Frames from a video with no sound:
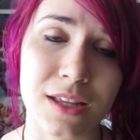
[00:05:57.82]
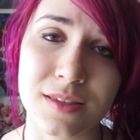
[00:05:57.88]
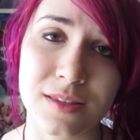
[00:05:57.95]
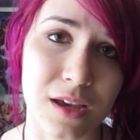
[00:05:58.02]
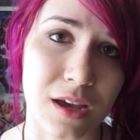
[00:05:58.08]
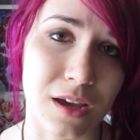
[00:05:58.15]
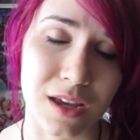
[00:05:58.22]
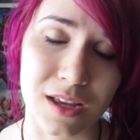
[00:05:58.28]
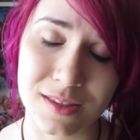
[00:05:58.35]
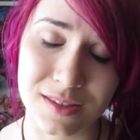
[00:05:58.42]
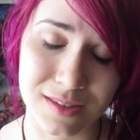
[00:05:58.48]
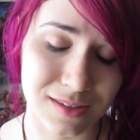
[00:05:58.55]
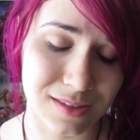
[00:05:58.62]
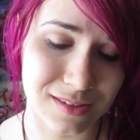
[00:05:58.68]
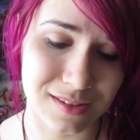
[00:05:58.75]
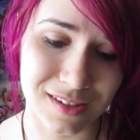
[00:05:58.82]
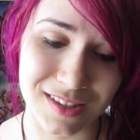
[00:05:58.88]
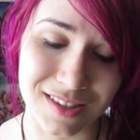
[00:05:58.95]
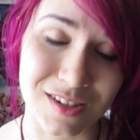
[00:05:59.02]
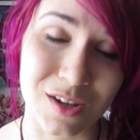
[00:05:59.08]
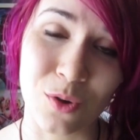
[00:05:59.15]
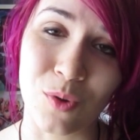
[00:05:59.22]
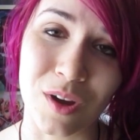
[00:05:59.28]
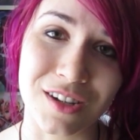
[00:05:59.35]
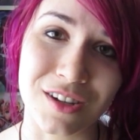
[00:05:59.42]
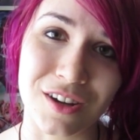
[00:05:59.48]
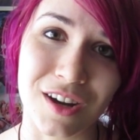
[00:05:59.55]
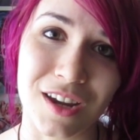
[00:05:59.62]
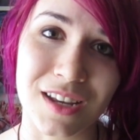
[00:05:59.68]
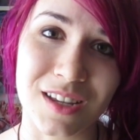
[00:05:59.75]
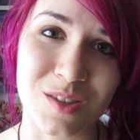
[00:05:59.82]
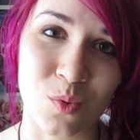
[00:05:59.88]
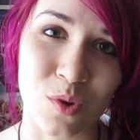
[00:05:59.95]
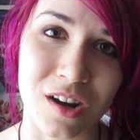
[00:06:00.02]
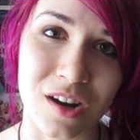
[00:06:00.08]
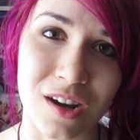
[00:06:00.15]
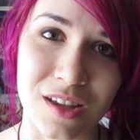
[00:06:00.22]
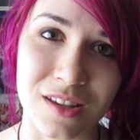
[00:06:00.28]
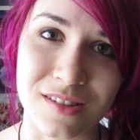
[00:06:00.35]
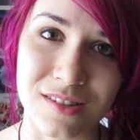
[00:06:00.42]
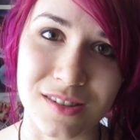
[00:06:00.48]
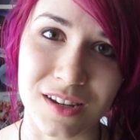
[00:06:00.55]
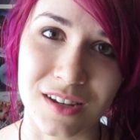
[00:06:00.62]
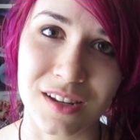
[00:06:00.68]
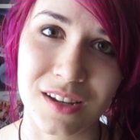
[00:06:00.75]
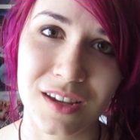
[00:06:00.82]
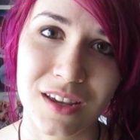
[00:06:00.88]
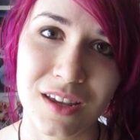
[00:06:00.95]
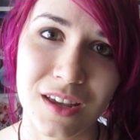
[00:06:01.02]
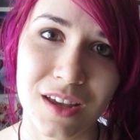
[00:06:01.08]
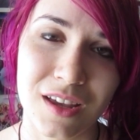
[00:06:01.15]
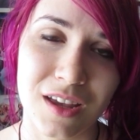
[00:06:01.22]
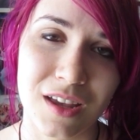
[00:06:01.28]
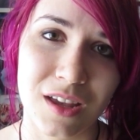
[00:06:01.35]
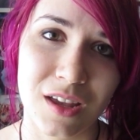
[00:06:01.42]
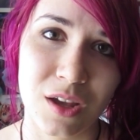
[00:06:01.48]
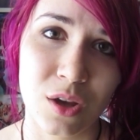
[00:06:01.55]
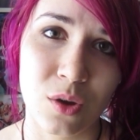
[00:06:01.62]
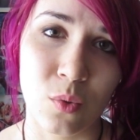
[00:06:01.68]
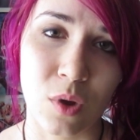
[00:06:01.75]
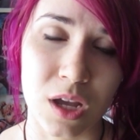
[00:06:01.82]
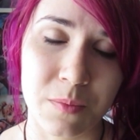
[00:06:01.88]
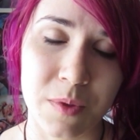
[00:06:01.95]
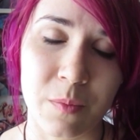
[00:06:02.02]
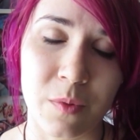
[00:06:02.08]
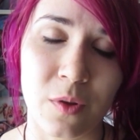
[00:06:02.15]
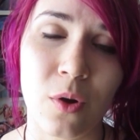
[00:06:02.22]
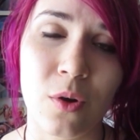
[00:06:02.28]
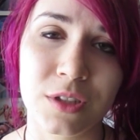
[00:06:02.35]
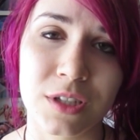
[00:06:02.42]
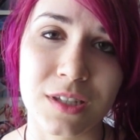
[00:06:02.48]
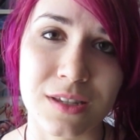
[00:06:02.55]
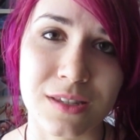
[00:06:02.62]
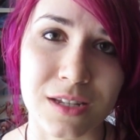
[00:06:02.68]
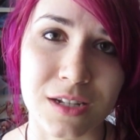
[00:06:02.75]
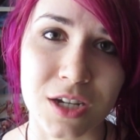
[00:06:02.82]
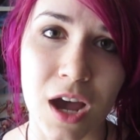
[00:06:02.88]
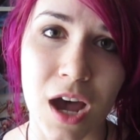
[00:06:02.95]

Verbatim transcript: it's uh, it's it's no wonder it is where it is and why people hold it to such a